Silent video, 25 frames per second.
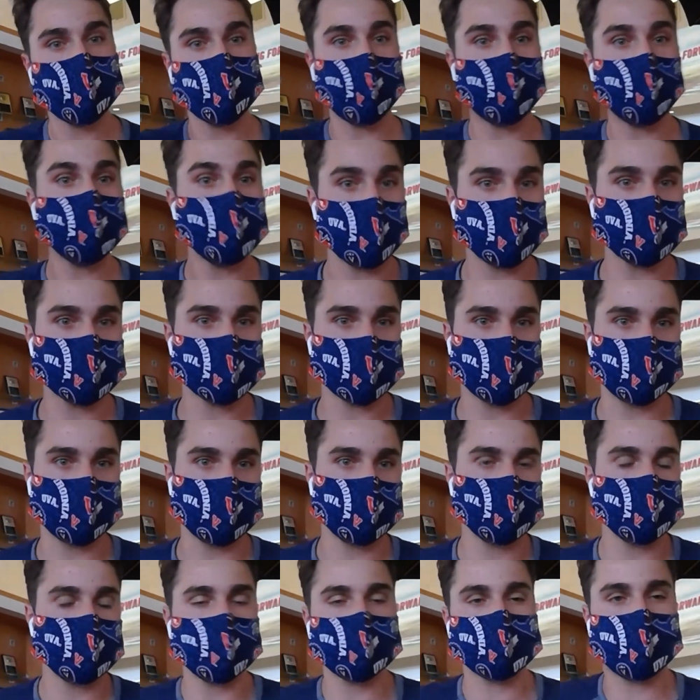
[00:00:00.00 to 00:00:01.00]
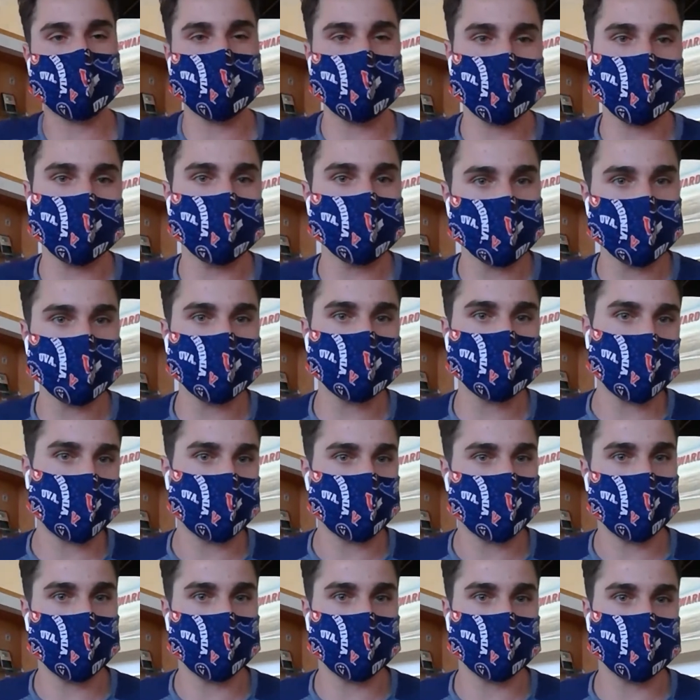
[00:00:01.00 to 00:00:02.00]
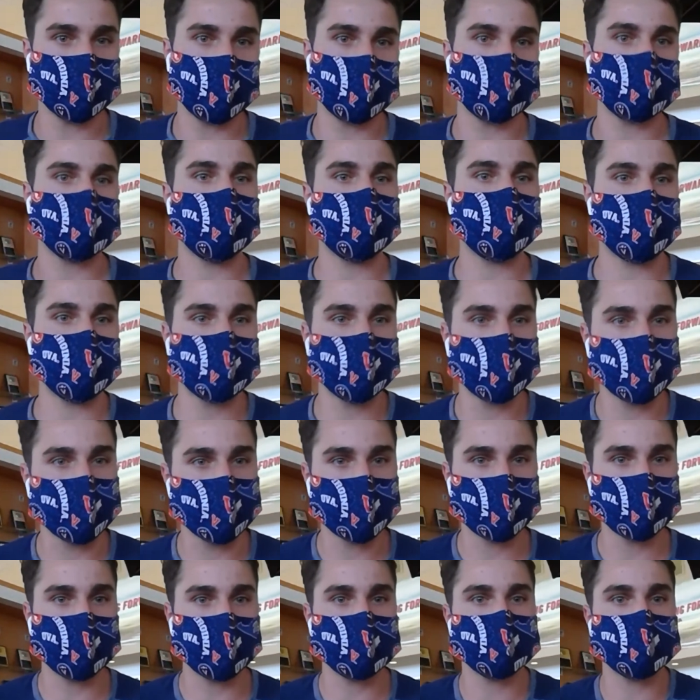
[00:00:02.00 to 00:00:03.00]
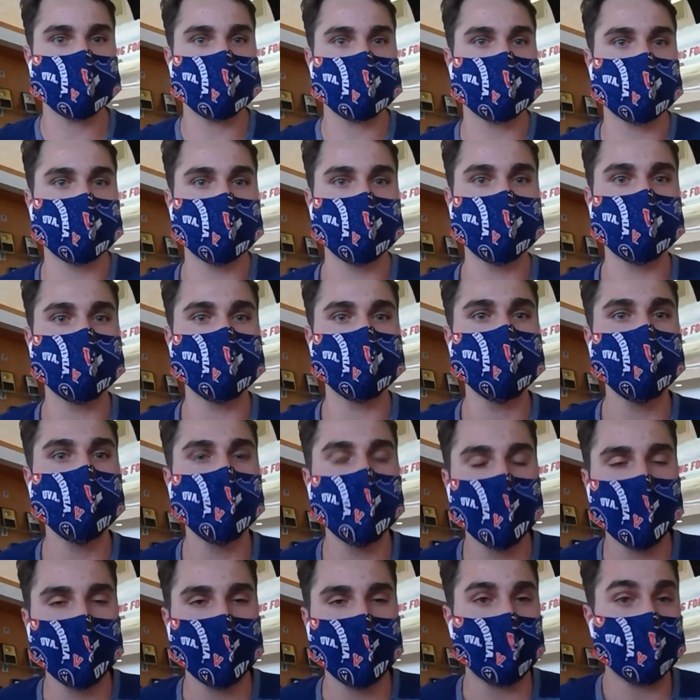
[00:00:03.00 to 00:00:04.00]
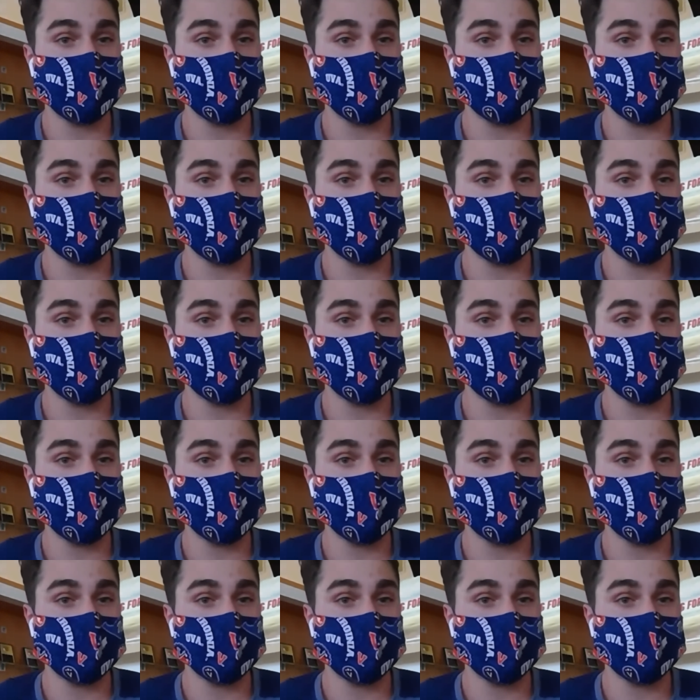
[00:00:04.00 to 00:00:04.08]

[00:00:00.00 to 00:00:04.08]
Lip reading: Oh, I know someone, like, let me go loop them in. Like, let me pull them into the room.